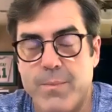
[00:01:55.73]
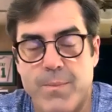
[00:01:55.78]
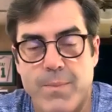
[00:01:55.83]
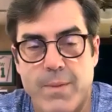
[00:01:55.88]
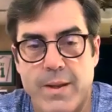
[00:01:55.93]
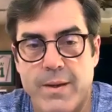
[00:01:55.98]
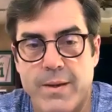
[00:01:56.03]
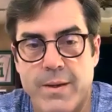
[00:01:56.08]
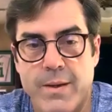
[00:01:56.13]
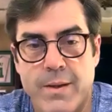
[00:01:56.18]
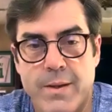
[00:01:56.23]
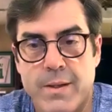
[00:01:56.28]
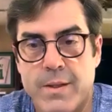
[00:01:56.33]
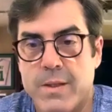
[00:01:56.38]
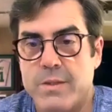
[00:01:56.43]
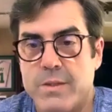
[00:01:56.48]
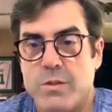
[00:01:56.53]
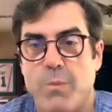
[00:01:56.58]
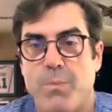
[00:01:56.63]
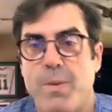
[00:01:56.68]
and
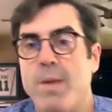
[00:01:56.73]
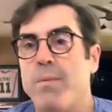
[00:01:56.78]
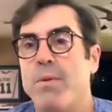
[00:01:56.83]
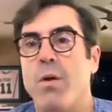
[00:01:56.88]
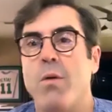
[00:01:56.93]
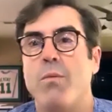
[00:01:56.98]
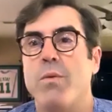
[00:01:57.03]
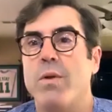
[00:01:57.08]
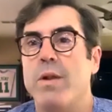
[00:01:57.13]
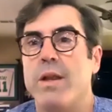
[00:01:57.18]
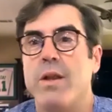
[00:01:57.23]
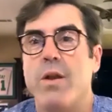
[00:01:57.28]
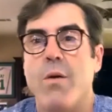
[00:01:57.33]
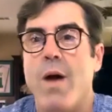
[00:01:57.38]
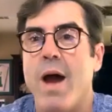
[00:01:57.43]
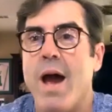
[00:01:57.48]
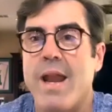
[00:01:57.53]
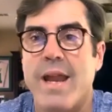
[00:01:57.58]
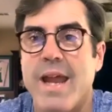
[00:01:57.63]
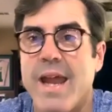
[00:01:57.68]
so people don't really know
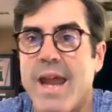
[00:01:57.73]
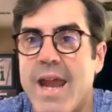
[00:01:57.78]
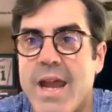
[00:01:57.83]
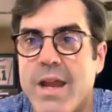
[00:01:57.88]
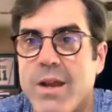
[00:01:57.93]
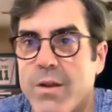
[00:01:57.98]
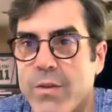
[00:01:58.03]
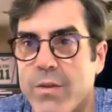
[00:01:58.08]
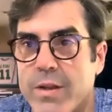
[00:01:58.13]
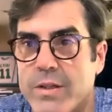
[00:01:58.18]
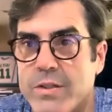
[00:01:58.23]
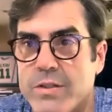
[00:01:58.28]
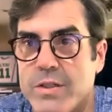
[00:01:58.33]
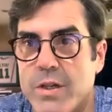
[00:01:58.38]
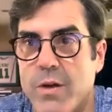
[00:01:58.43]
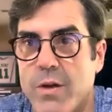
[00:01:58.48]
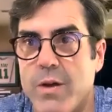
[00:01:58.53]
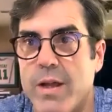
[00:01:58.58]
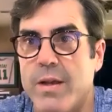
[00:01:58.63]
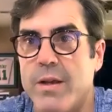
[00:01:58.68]
how to handle this, and
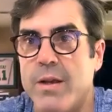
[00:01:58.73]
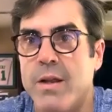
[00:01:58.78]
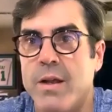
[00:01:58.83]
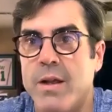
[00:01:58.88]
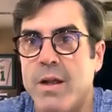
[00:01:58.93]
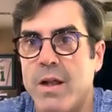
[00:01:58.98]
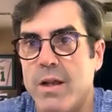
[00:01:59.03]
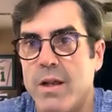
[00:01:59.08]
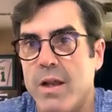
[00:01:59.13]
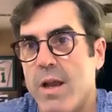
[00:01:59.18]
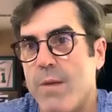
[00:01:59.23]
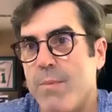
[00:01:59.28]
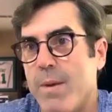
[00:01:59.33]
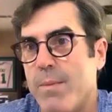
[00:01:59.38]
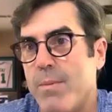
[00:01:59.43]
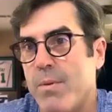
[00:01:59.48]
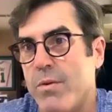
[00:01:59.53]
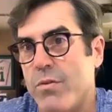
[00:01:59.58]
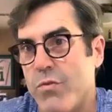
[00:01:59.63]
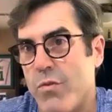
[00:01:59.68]
a lot of
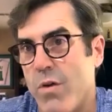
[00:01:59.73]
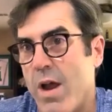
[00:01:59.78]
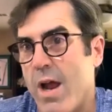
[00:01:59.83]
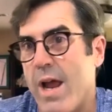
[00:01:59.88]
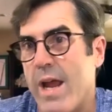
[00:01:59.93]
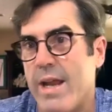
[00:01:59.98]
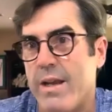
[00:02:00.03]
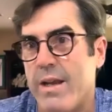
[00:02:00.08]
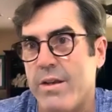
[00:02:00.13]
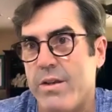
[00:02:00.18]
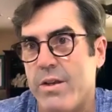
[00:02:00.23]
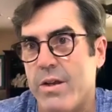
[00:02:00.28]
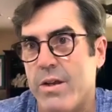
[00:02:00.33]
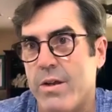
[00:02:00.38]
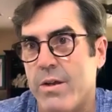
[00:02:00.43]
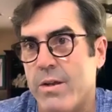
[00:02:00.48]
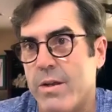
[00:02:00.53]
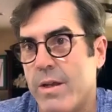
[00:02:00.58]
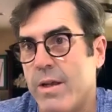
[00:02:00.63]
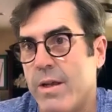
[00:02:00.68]
people are trying
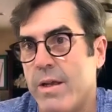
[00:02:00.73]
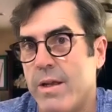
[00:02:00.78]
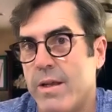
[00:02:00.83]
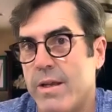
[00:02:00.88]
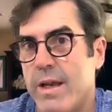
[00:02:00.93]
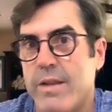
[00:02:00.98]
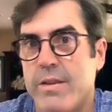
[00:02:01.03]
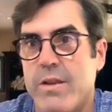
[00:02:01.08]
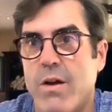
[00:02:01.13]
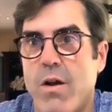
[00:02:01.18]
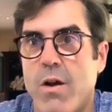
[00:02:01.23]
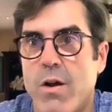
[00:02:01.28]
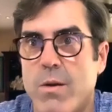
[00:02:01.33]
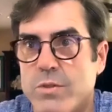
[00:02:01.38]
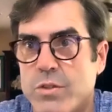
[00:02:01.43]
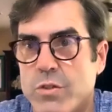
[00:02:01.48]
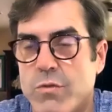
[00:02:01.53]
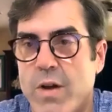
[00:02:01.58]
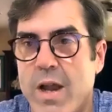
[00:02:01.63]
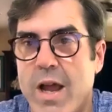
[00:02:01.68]
to get their arms
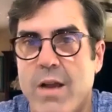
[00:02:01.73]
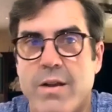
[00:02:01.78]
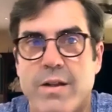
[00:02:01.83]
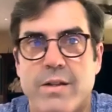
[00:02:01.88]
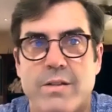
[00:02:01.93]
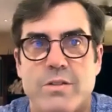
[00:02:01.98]
around it.